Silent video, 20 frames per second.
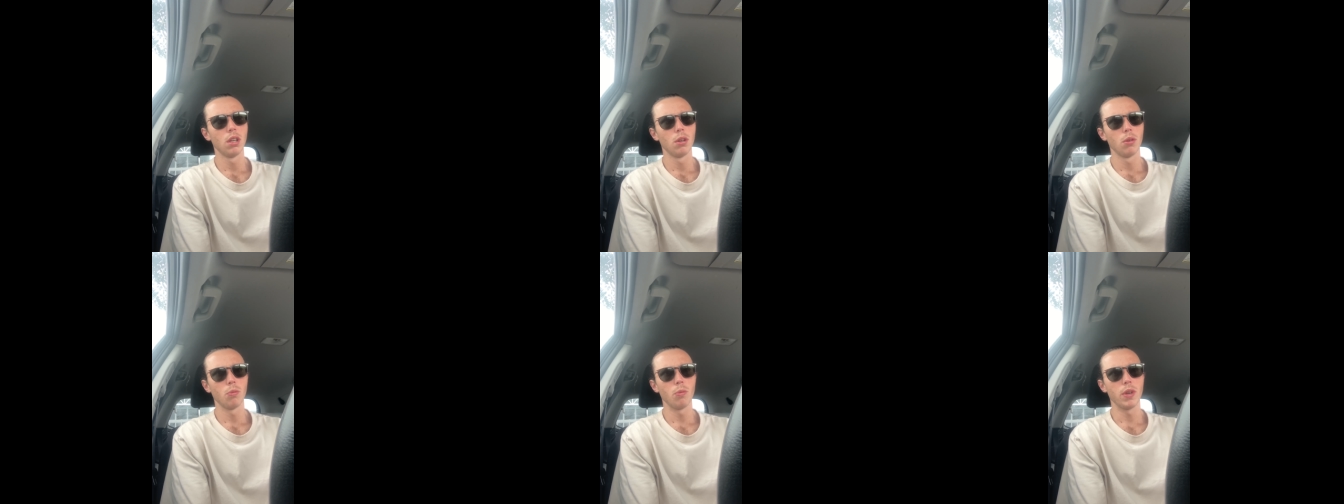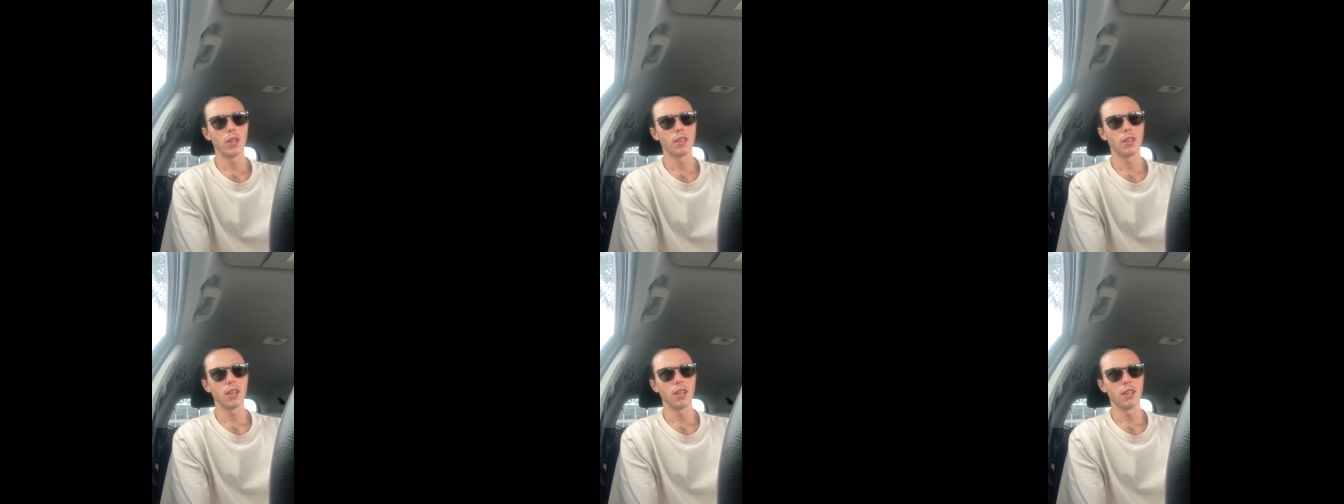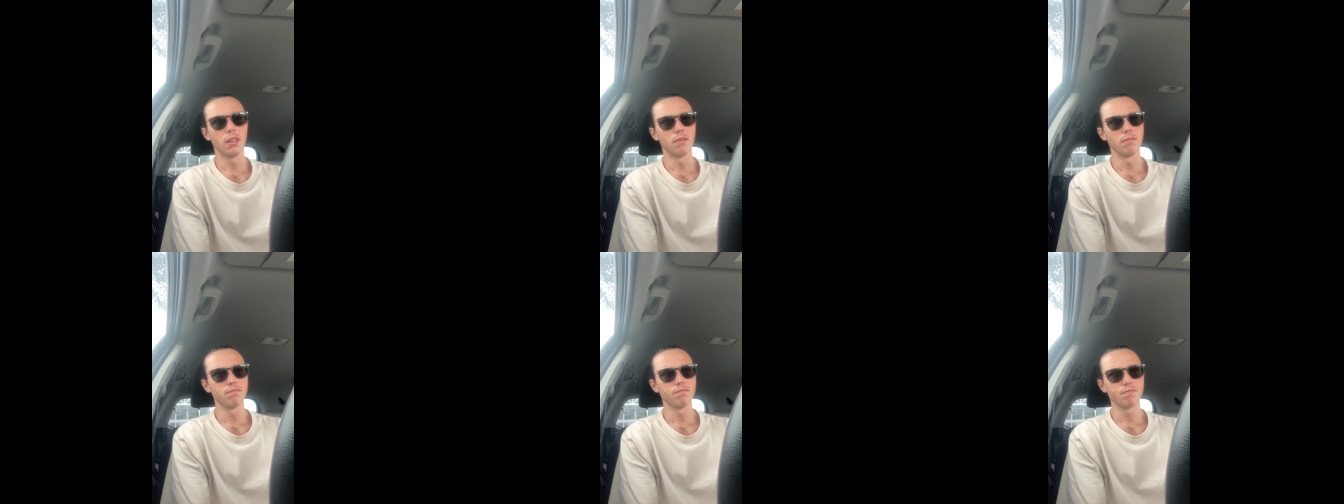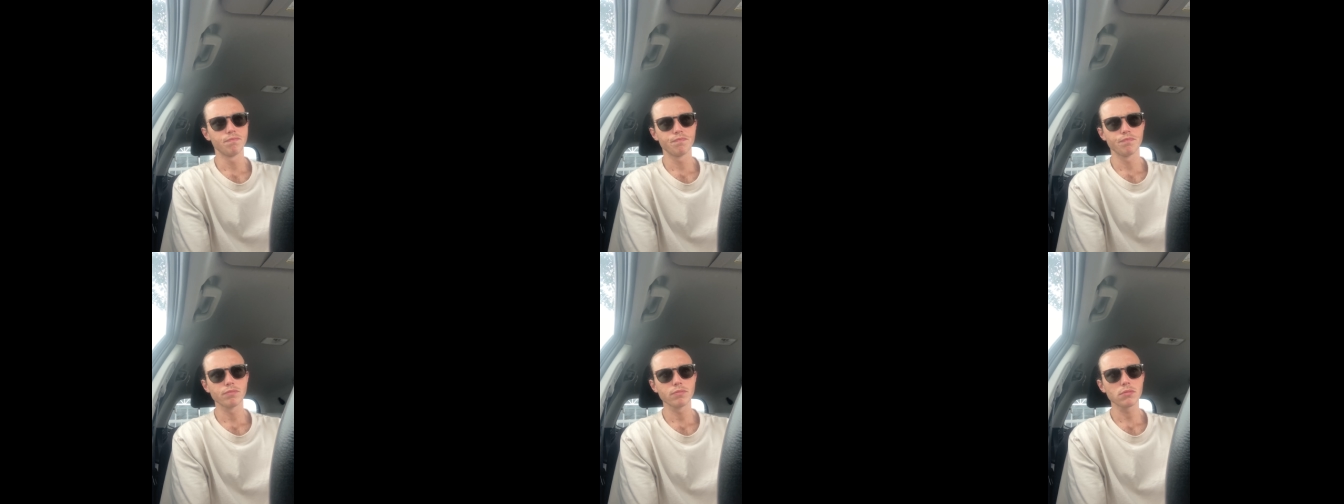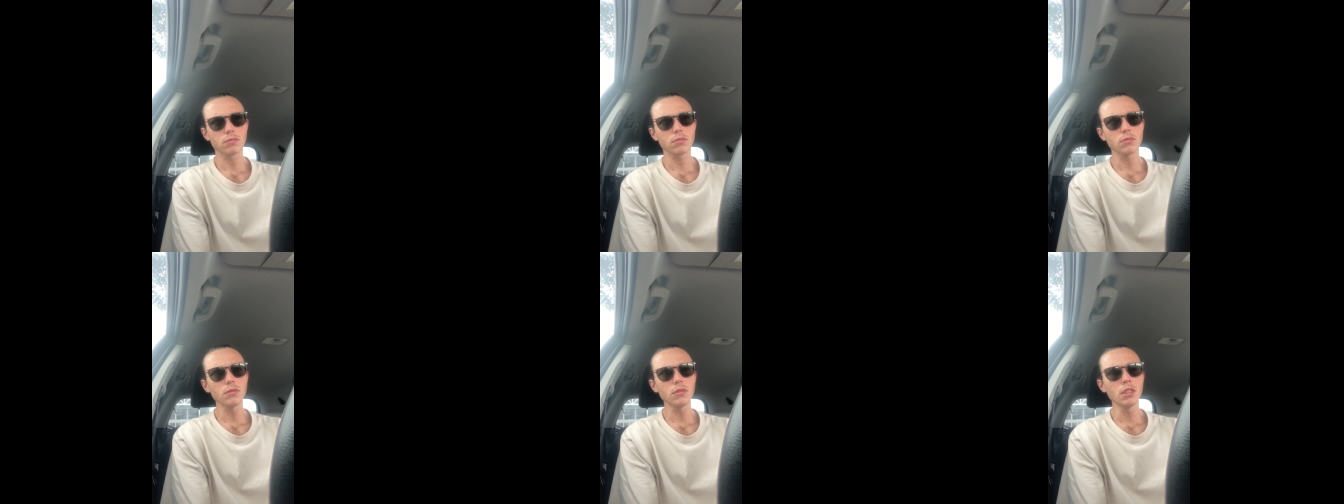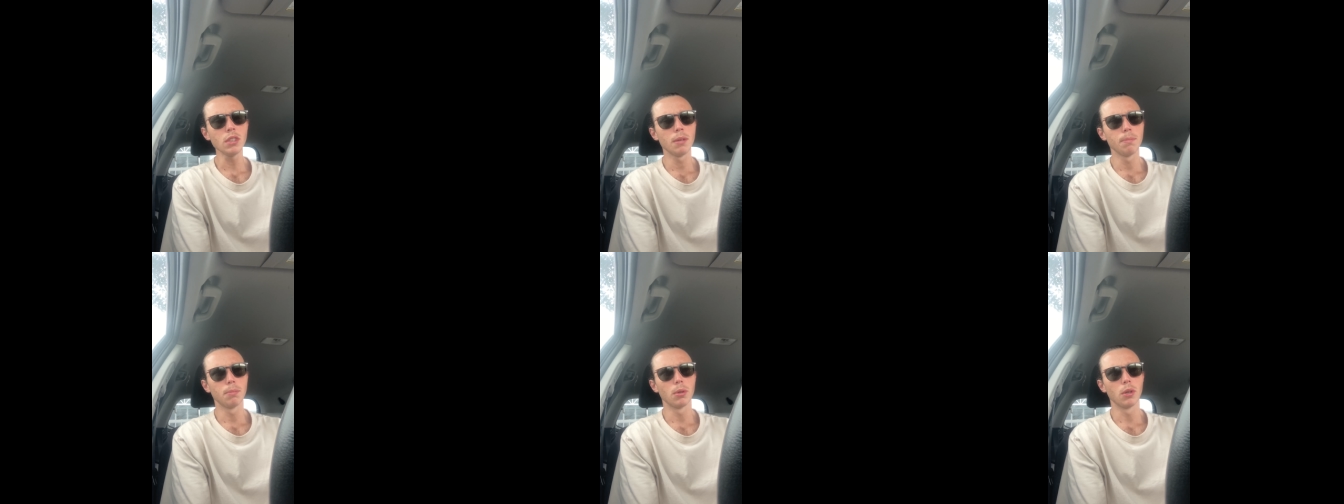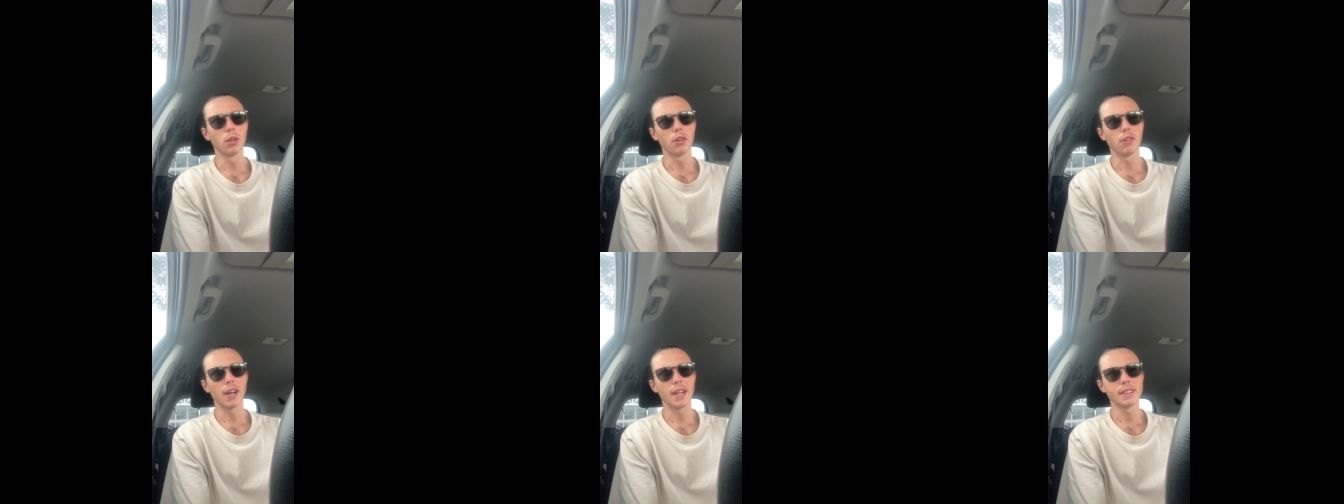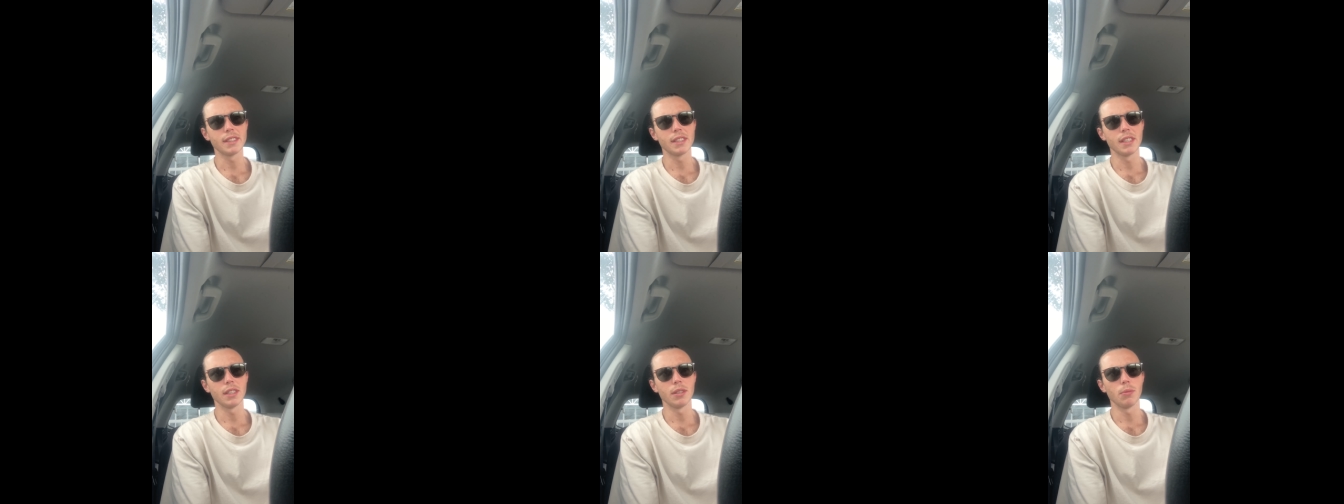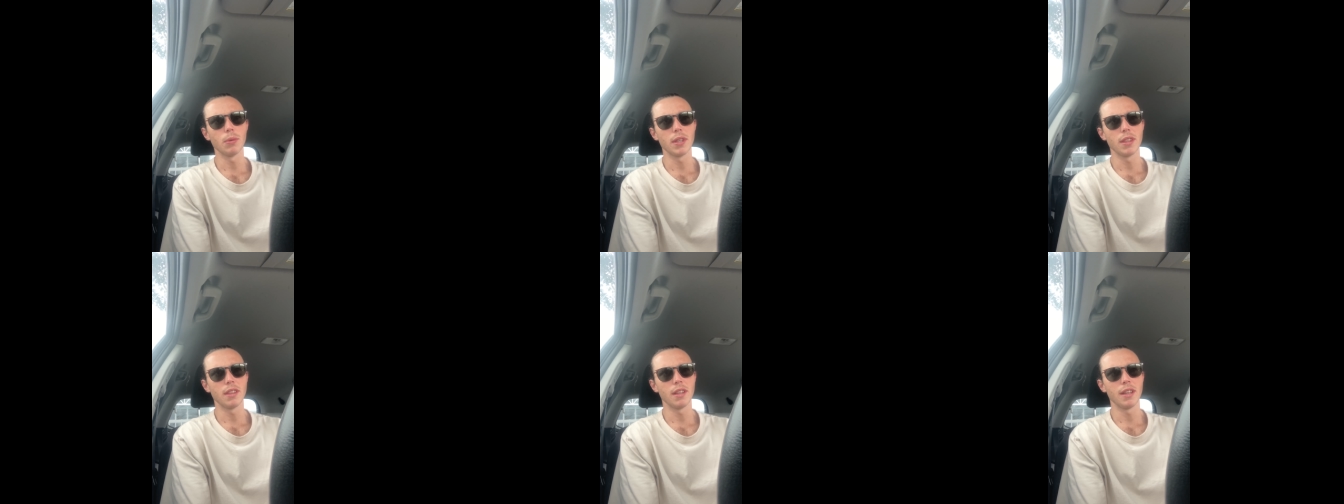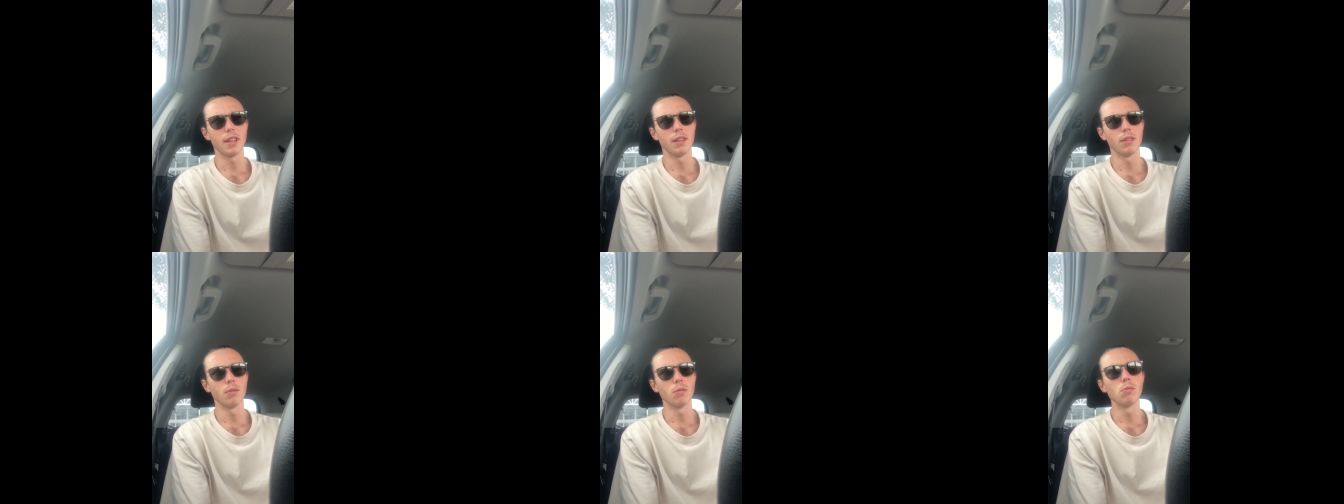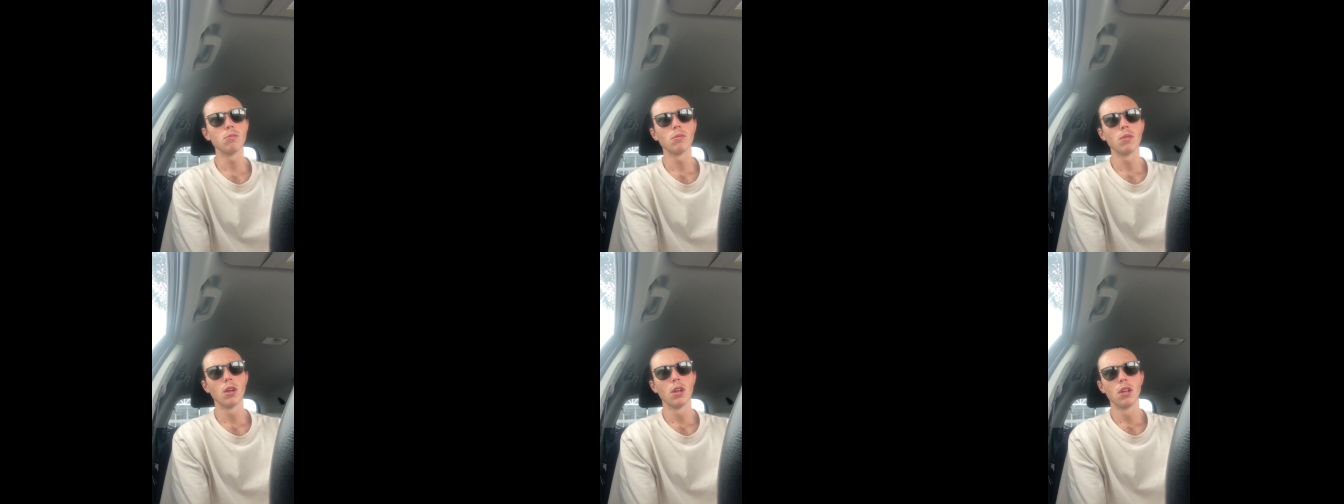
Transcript: within progressing within